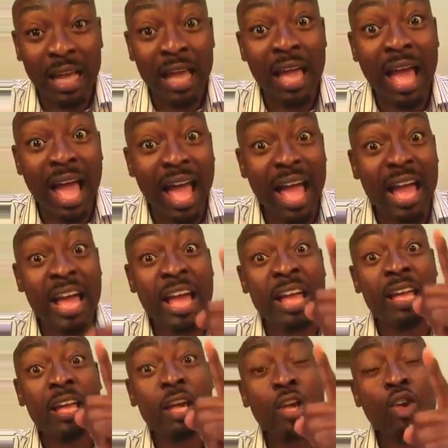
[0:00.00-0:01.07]

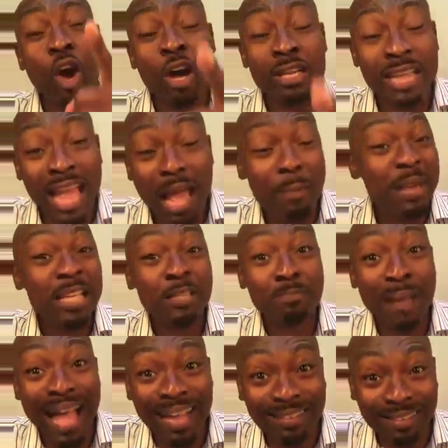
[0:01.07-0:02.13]
Hey, your name is
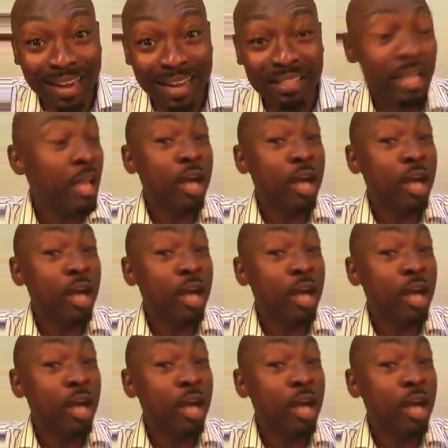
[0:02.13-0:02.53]
Margaret.